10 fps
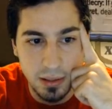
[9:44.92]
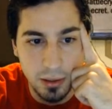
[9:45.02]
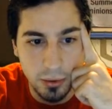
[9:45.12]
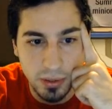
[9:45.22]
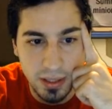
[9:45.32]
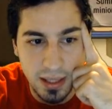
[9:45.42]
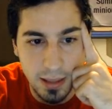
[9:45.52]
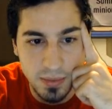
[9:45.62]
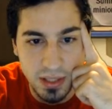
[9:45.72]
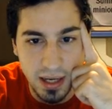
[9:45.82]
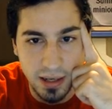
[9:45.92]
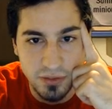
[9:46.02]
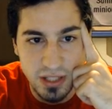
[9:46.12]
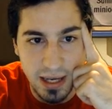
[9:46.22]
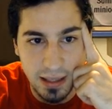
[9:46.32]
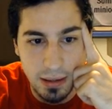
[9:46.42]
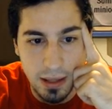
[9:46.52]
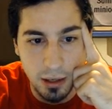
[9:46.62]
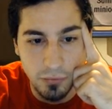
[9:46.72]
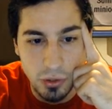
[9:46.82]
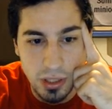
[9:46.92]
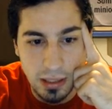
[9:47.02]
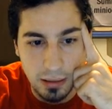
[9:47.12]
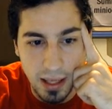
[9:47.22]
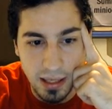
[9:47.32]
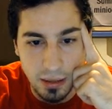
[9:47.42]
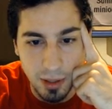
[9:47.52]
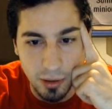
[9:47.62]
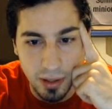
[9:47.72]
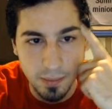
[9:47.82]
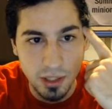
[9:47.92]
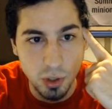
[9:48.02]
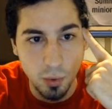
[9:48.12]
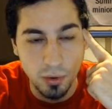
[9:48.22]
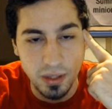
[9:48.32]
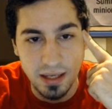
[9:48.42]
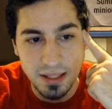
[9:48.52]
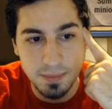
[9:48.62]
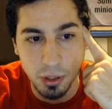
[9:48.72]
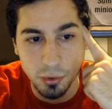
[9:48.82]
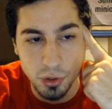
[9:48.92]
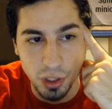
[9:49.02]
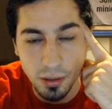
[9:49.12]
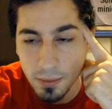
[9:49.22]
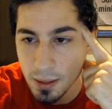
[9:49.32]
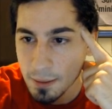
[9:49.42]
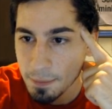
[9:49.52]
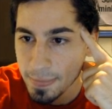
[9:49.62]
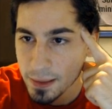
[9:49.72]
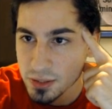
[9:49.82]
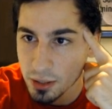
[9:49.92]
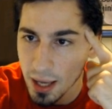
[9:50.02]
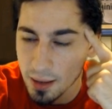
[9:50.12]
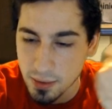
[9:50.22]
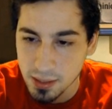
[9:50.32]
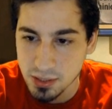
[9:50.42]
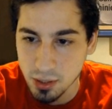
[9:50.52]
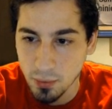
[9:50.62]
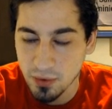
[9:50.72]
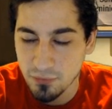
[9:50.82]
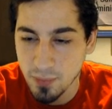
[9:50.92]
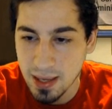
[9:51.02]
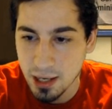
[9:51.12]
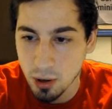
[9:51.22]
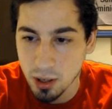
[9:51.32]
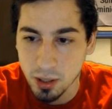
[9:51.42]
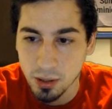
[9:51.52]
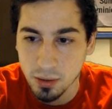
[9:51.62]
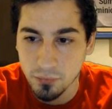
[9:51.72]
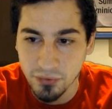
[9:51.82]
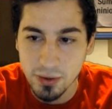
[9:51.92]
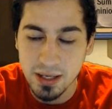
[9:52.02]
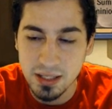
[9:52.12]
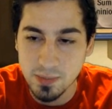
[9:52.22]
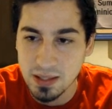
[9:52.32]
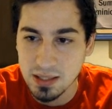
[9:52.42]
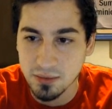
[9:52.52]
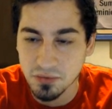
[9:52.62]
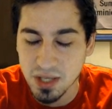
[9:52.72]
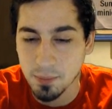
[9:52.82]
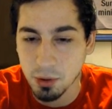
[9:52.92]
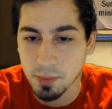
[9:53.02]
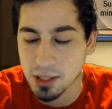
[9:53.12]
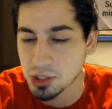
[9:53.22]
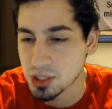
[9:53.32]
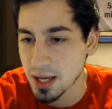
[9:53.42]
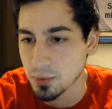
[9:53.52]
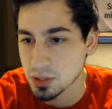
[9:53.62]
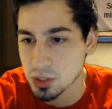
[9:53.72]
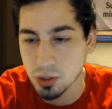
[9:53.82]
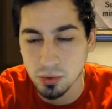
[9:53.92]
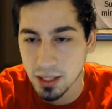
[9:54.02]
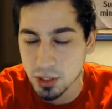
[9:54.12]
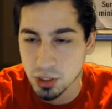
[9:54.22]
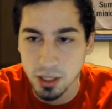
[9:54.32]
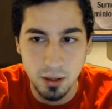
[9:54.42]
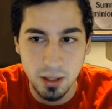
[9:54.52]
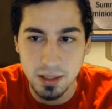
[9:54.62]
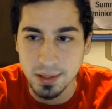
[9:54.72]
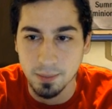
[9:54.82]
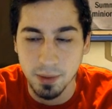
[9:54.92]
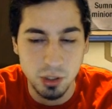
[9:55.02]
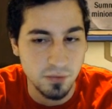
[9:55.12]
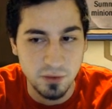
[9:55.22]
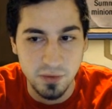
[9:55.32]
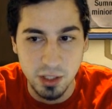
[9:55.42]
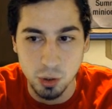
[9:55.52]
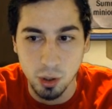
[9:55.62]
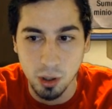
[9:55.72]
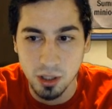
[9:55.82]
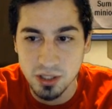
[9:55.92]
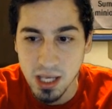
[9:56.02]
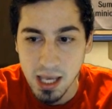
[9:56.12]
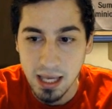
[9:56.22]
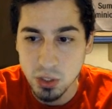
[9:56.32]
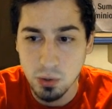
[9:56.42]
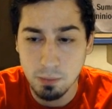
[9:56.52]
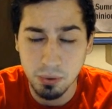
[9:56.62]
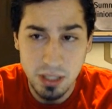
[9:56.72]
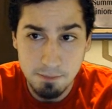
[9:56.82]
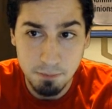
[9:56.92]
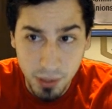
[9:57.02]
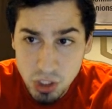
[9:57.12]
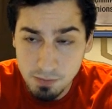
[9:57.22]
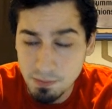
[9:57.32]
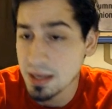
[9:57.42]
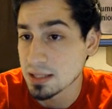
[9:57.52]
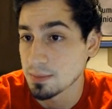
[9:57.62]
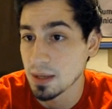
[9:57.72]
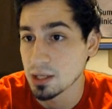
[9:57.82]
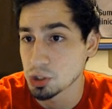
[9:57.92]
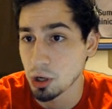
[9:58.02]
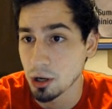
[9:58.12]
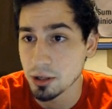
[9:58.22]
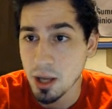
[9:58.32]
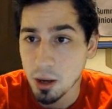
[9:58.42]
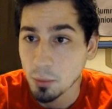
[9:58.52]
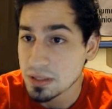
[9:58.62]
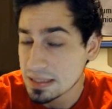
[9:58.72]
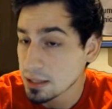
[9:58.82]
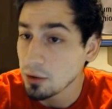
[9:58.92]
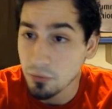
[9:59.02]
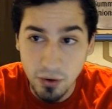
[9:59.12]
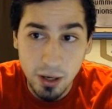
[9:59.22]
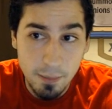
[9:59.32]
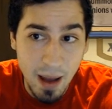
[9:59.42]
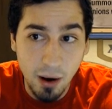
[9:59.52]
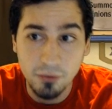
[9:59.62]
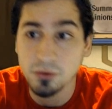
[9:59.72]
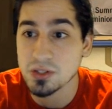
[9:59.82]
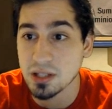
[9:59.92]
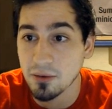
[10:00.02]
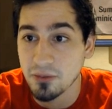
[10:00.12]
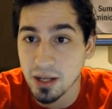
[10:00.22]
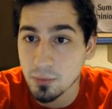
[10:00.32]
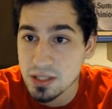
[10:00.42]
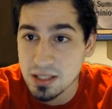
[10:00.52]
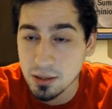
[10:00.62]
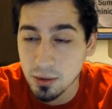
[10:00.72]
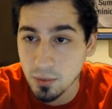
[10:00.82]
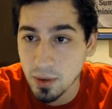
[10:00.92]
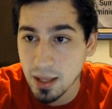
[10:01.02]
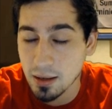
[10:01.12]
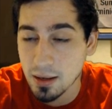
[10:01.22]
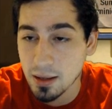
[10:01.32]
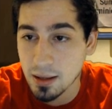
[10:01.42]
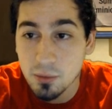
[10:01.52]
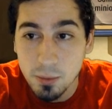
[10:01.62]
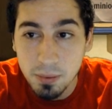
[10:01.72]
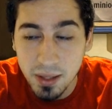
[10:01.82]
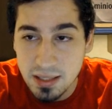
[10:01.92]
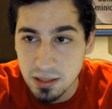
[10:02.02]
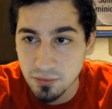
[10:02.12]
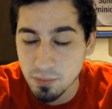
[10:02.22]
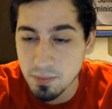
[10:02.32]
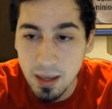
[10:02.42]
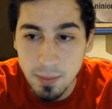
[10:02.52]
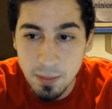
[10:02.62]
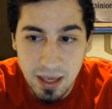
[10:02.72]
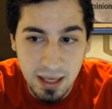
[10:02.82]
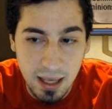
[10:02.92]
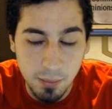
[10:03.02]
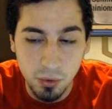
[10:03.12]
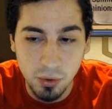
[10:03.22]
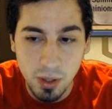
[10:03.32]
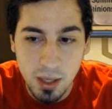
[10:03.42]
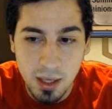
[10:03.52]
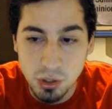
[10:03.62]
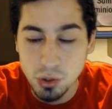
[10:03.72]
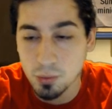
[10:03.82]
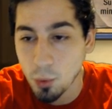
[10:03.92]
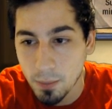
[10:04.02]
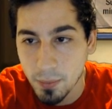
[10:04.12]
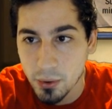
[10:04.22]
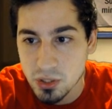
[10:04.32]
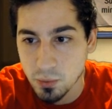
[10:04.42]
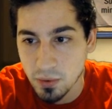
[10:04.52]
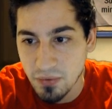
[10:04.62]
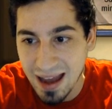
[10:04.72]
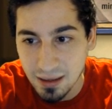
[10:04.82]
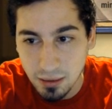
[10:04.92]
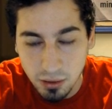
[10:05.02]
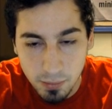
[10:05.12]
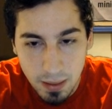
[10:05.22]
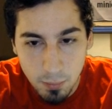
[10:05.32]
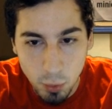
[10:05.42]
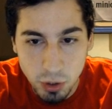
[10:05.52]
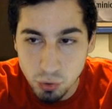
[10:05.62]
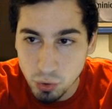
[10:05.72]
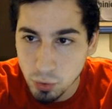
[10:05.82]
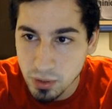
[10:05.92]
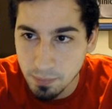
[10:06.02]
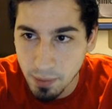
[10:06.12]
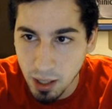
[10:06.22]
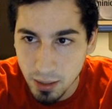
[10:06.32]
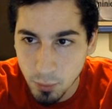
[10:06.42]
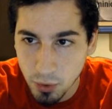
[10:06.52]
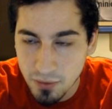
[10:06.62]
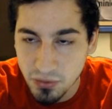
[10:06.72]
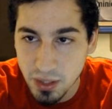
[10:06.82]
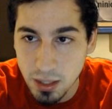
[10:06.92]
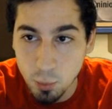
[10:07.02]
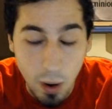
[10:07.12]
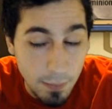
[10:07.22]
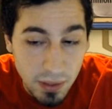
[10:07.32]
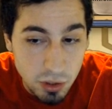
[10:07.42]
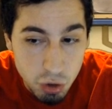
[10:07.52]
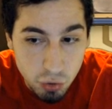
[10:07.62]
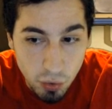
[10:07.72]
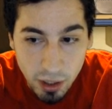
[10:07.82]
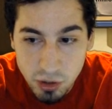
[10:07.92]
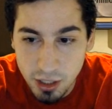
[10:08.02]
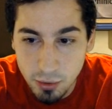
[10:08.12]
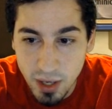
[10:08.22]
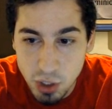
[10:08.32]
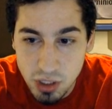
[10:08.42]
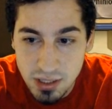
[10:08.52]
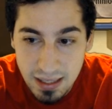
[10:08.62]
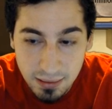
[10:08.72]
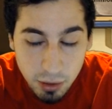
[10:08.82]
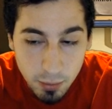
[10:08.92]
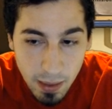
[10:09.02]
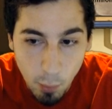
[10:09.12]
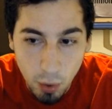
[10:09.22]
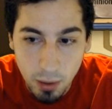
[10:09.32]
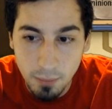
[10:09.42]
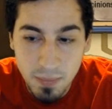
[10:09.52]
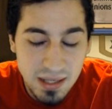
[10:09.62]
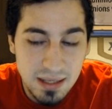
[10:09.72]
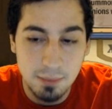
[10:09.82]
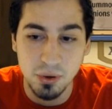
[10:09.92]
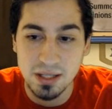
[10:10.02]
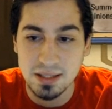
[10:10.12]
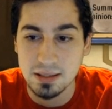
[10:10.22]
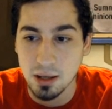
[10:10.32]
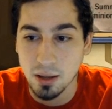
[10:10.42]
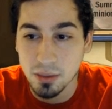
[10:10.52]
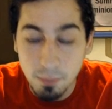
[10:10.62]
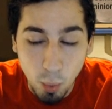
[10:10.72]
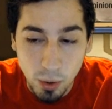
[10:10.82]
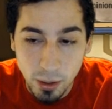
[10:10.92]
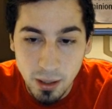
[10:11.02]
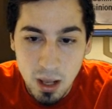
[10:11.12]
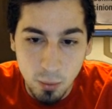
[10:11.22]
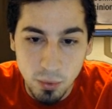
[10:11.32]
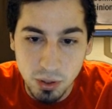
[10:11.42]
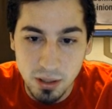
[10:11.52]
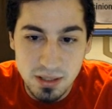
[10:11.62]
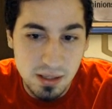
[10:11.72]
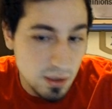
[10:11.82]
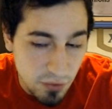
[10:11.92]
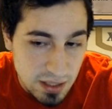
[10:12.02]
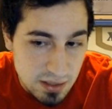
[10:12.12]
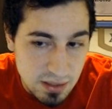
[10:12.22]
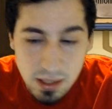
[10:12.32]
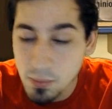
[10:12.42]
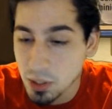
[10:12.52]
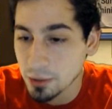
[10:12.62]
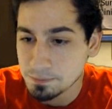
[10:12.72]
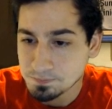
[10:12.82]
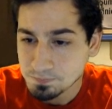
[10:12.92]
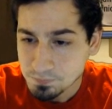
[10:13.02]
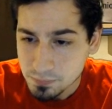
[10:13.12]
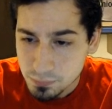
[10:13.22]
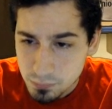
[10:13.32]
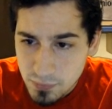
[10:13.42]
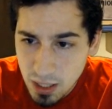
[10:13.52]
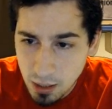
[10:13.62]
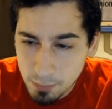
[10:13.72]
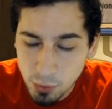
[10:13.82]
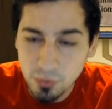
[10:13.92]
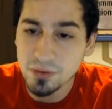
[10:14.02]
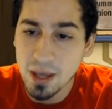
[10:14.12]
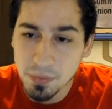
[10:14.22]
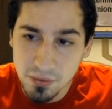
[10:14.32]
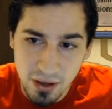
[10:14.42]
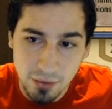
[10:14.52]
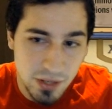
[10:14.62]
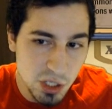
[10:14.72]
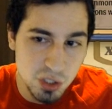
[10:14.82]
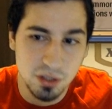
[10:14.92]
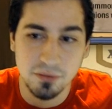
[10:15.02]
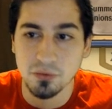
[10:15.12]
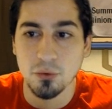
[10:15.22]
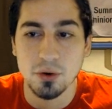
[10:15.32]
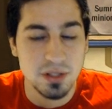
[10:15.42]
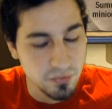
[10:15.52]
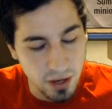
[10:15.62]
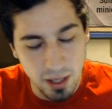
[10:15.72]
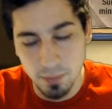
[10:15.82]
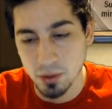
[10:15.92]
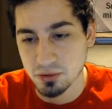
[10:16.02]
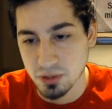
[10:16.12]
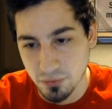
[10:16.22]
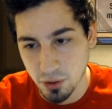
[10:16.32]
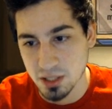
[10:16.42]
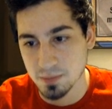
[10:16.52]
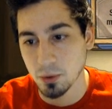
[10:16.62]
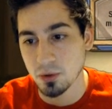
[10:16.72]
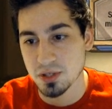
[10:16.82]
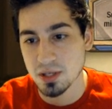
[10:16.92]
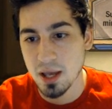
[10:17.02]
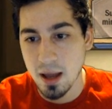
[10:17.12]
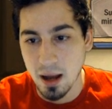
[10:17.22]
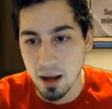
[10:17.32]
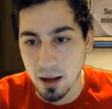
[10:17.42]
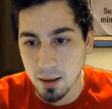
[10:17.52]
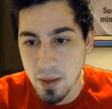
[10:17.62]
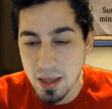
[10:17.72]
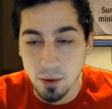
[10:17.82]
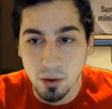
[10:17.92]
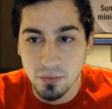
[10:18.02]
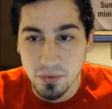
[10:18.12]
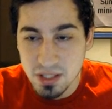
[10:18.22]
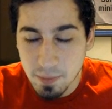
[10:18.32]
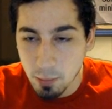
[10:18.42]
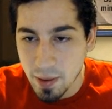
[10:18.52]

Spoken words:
in the early game to kind of tech in there if you didn't like the Mirror Image or the Explosion. So yeah, so we've made our very expensive Tempo Mage deck with 2 legendaries and a bunch of adventure cards into a pretty budget-based mage card with still very powerful stuff in it. We still, in replace of maybe being able to do more burst, we've added a little bit more control with the polymorph, the weapon destroyer generations, and a little bit more minion presence on the board with cards like the Faceless Summoner. But we've kept the foundation of course, the fireballs, the frostbolts, and all of the spell